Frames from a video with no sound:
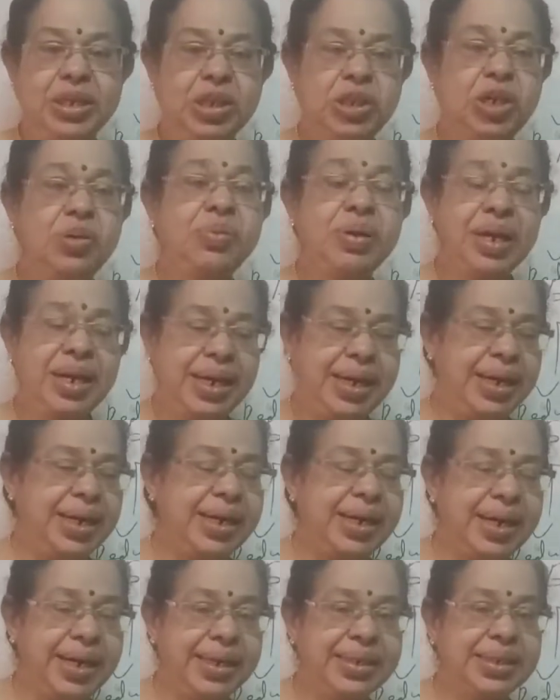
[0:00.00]
So,
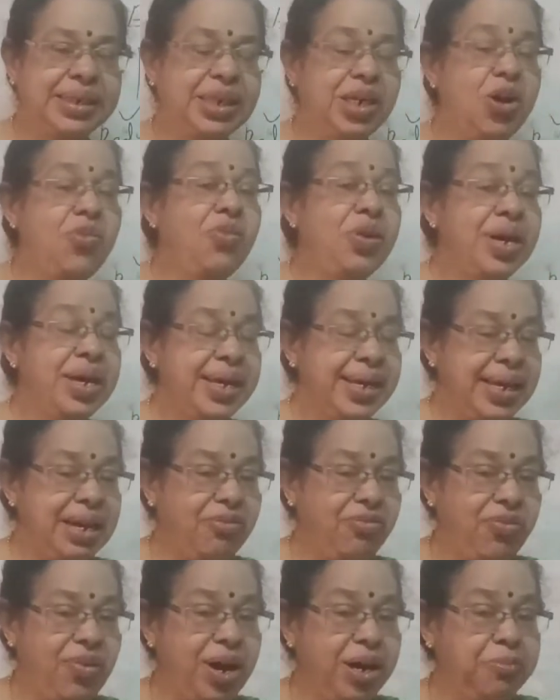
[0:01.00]
introduction of
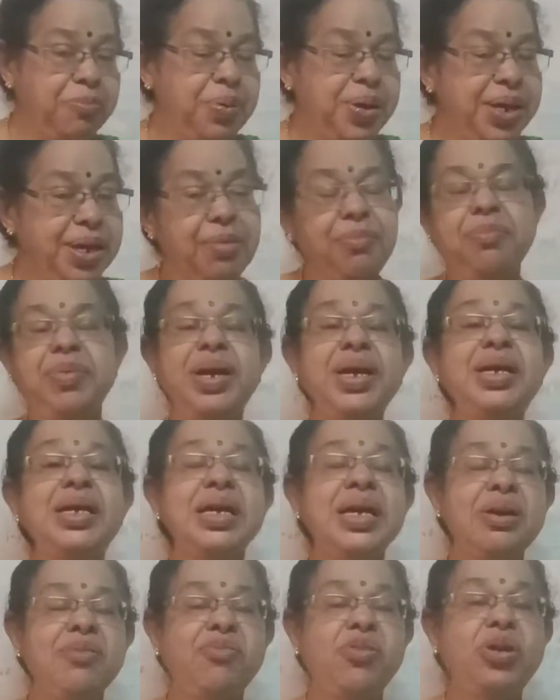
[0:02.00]

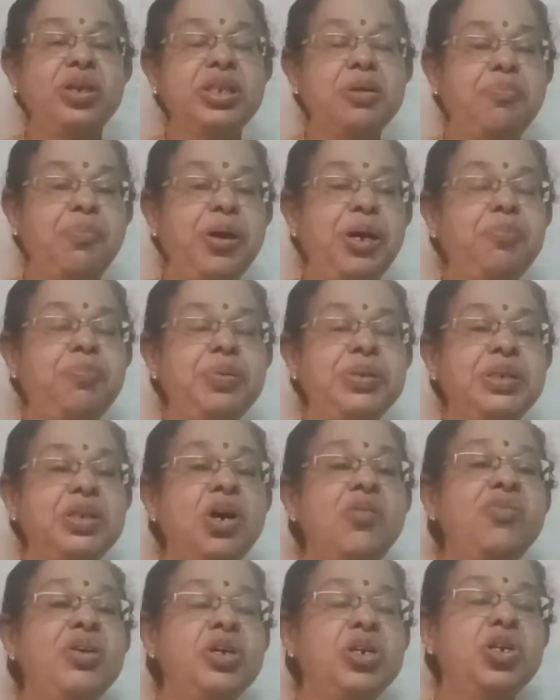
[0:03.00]
FRBMA for the purpose
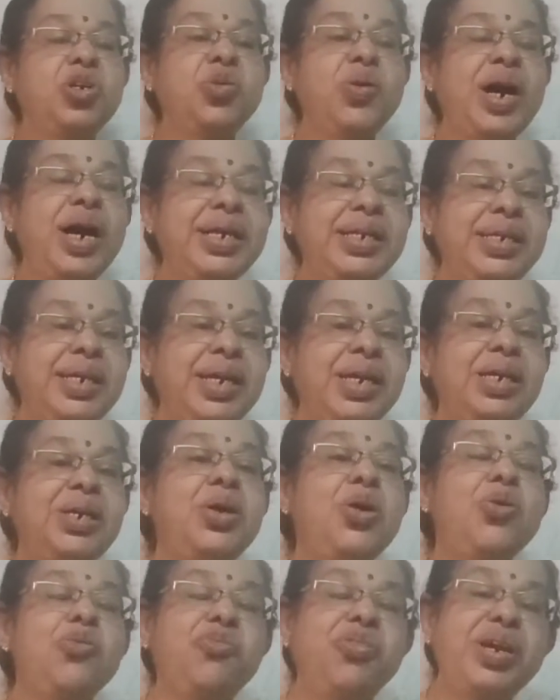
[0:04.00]
of to
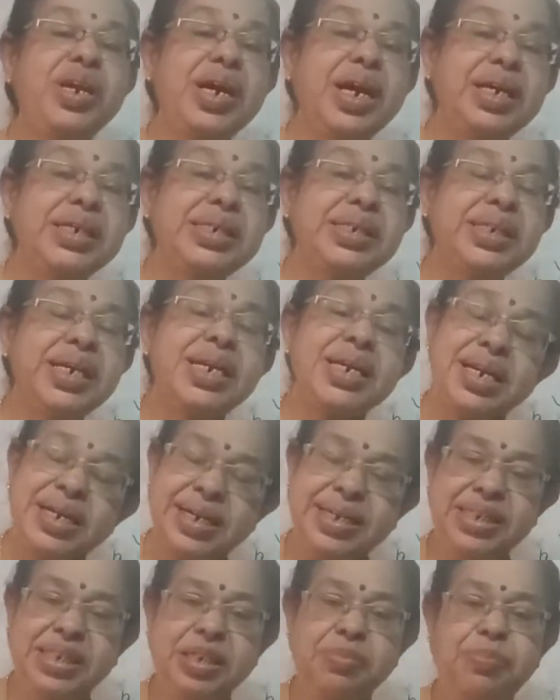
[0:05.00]
attain financial
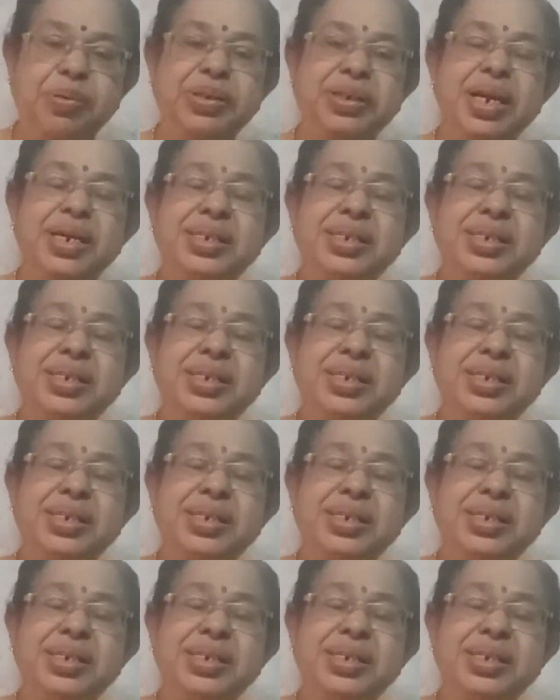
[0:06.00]
discipline,